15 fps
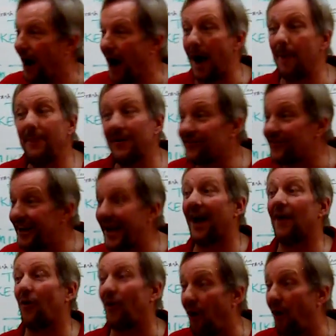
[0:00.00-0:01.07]
I'm missing
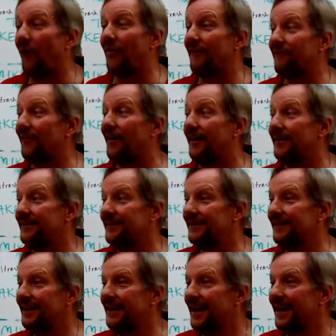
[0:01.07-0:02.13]
out on all that fun.
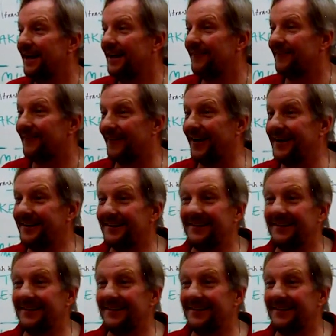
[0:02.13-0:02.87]
Right?